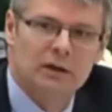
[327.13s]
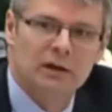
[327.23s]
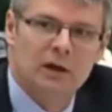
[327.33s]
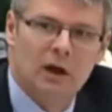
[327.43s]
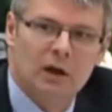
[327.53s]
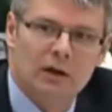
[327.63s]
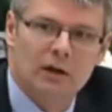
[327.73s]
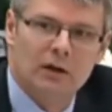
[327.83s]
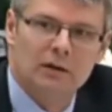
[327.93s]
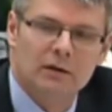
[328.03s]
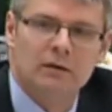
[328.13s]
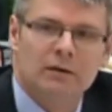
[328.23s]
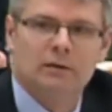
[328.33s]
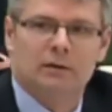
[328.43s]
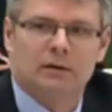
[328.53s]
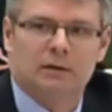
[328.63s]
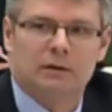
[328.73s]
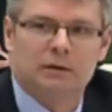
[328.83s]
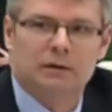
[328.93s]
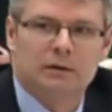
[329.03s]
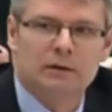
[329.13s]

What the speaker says: I'm sure they just asked for an additional